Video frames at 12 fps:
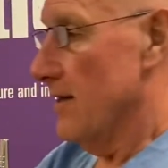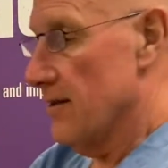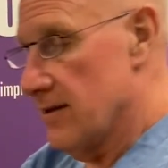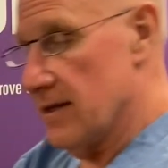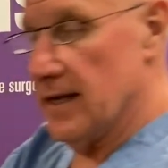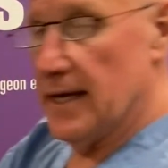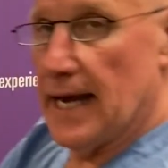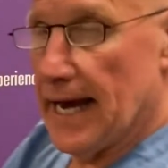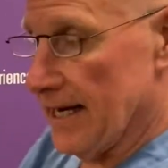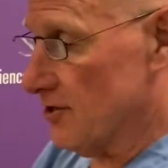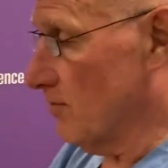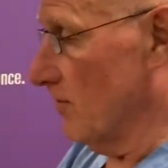the
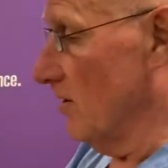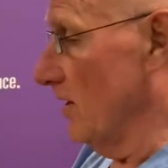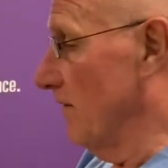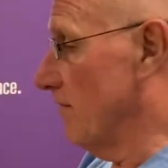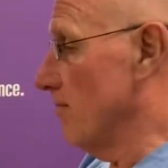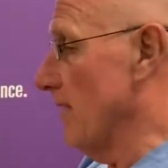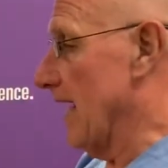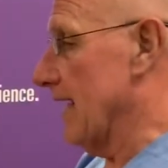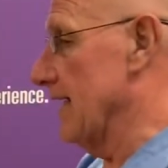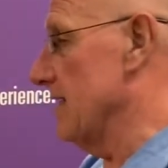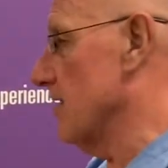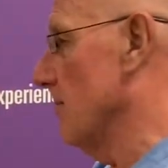actual lift
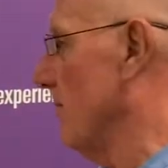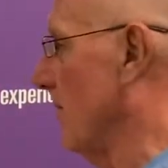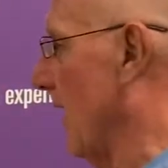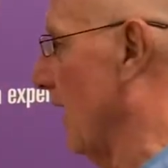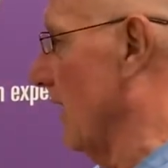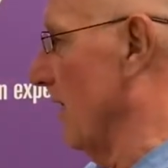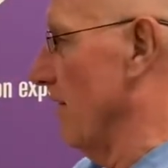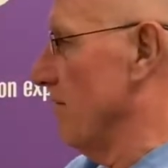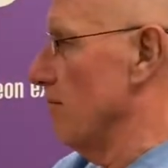mechanism. Now the lift